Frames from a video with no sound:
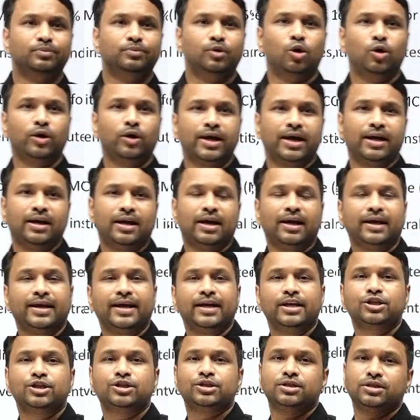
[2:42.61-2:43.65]
Okay,
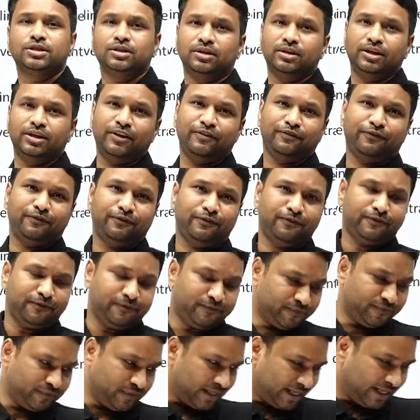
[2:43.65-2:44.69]
Rakesh,
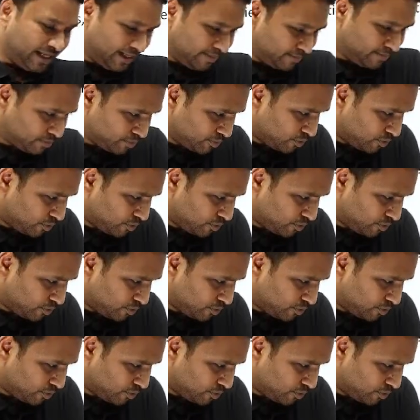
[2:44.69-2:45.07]
if Ames,